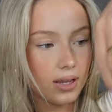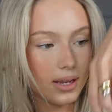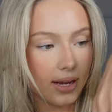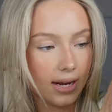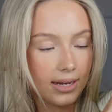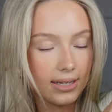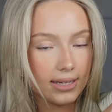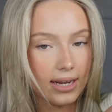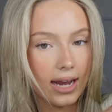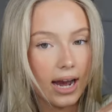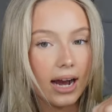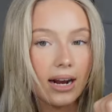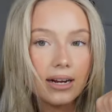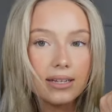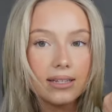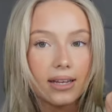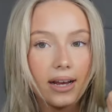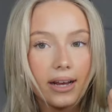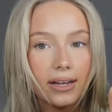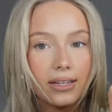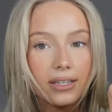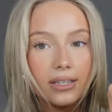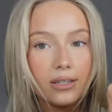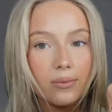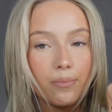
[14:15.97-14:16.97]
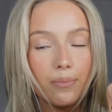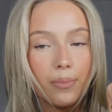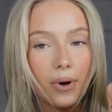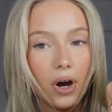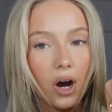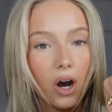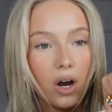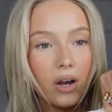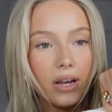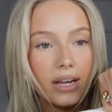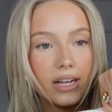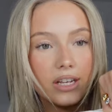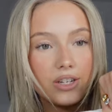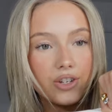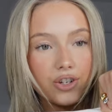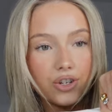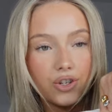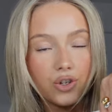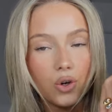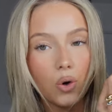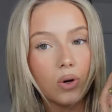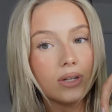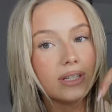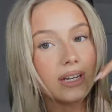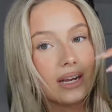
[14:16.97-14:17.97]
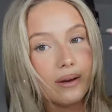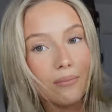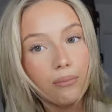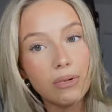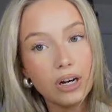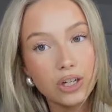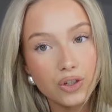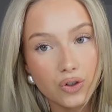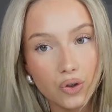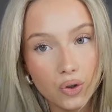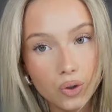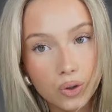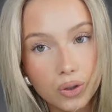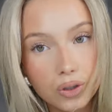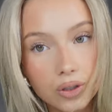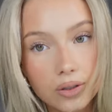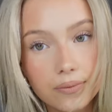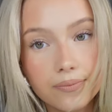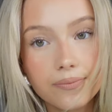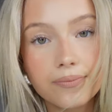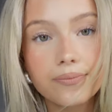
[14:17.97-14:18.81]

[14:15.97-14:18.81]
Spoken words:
Easy access, but it's just not in my drawers.